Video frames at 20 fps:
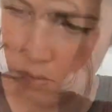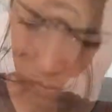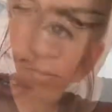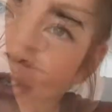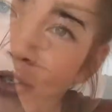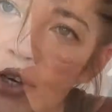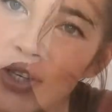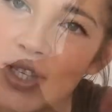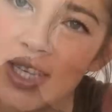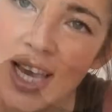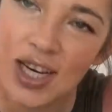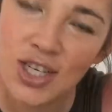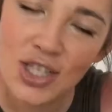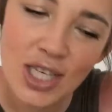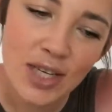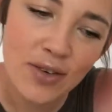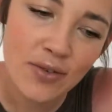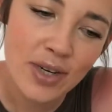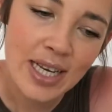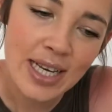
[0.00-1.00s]
So it's
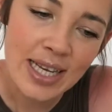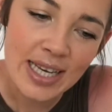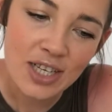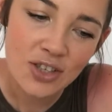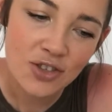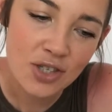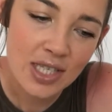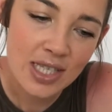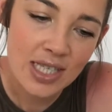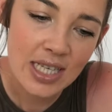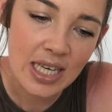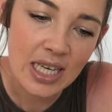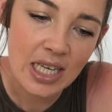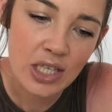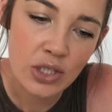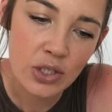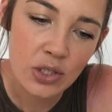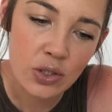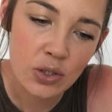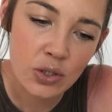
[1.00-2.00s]
actually really
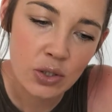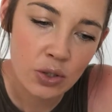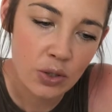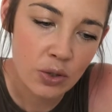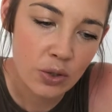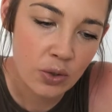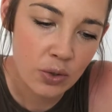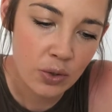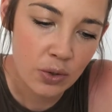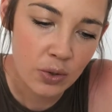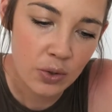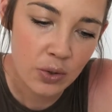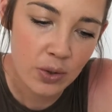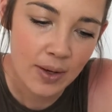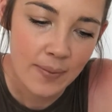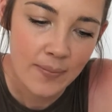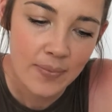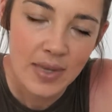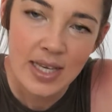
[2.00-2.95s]
interesting to